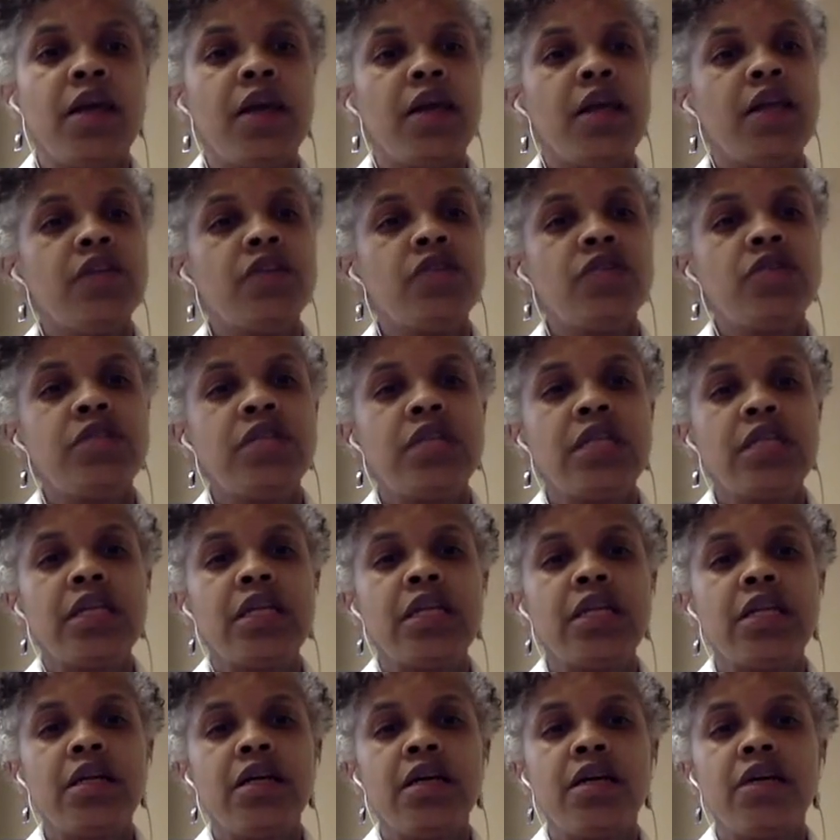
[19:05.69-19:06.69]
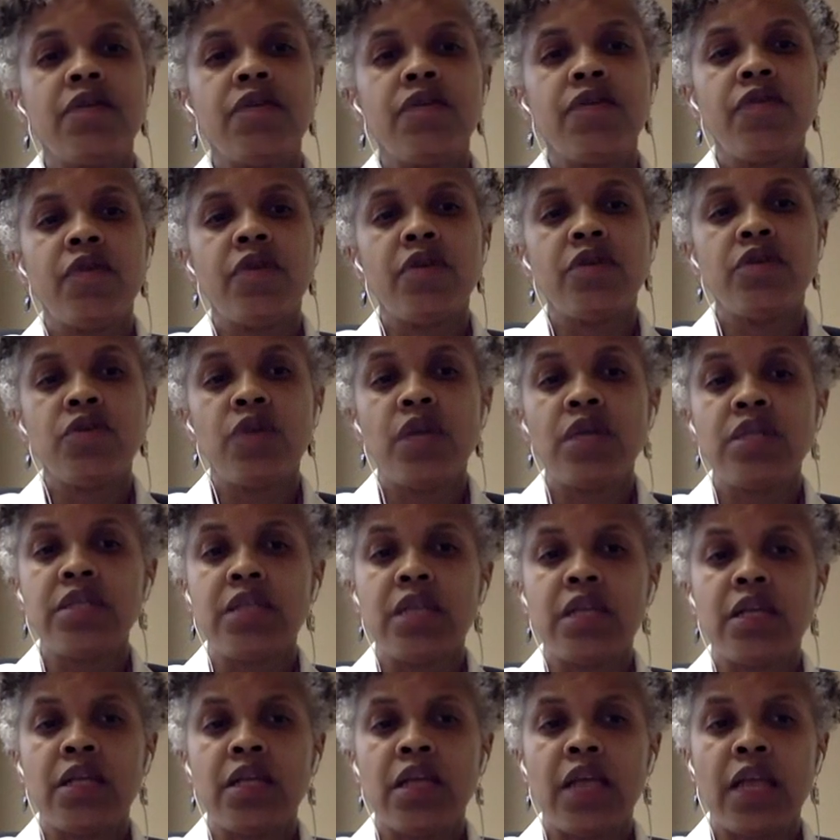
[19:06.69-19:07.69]
Interestingly enough,
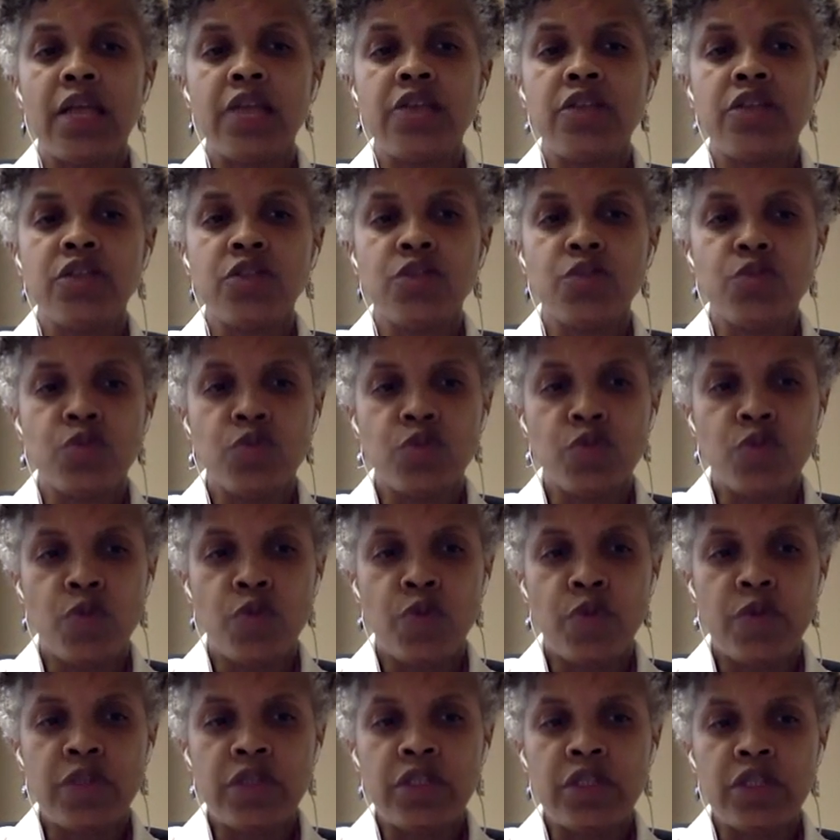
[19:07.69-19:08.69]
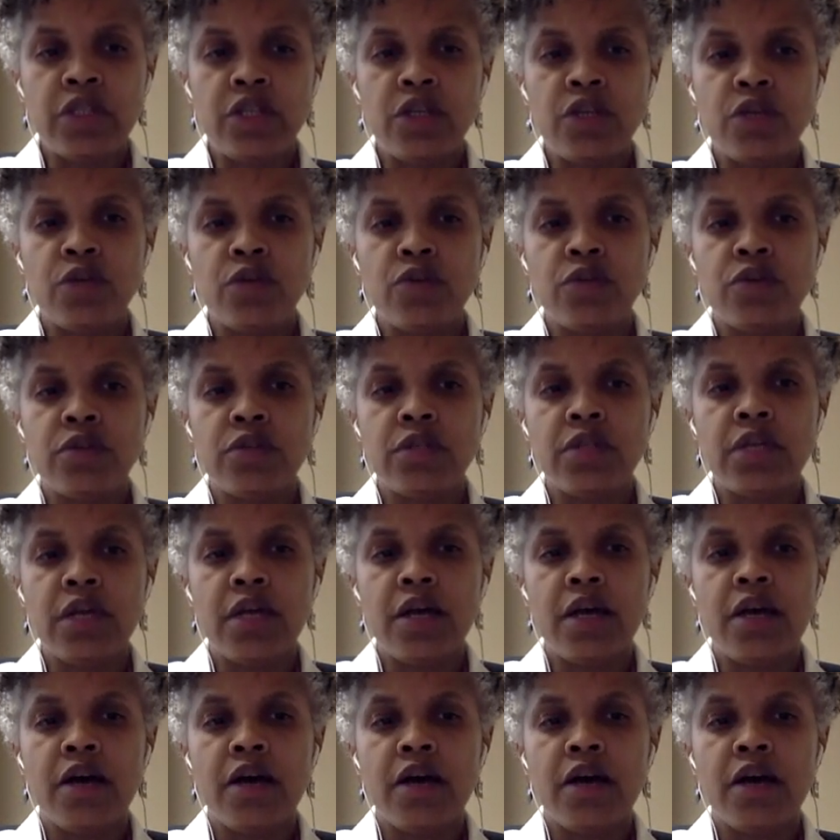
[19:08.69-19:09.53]
tricyclic agents, which were originally used,